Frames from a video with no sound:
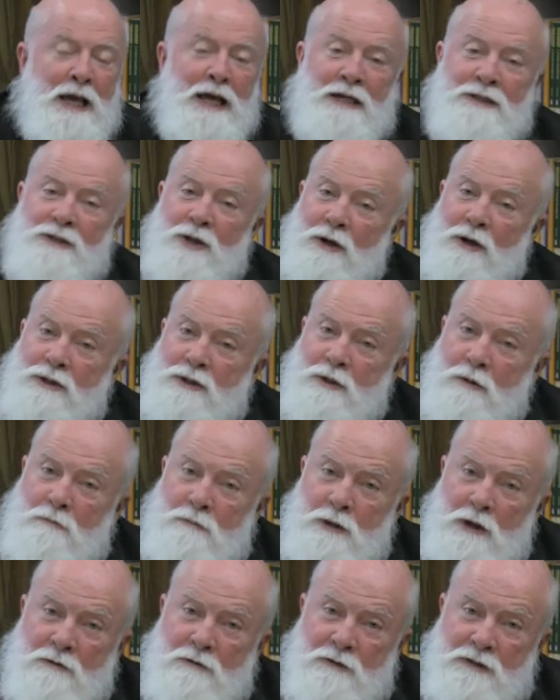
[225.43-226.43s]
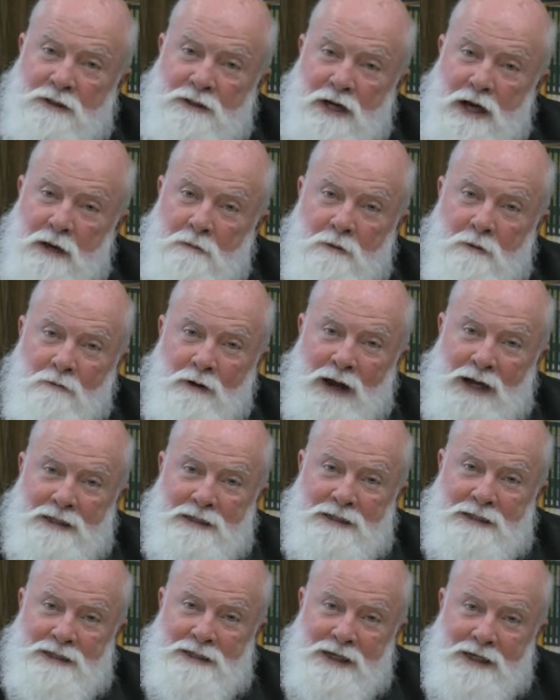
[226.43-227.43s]
It's also a beautiful time of
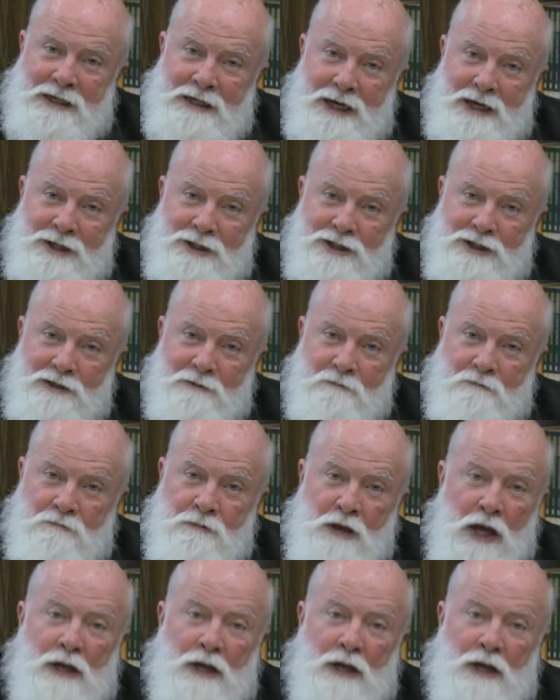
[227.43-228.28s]
reconciliation.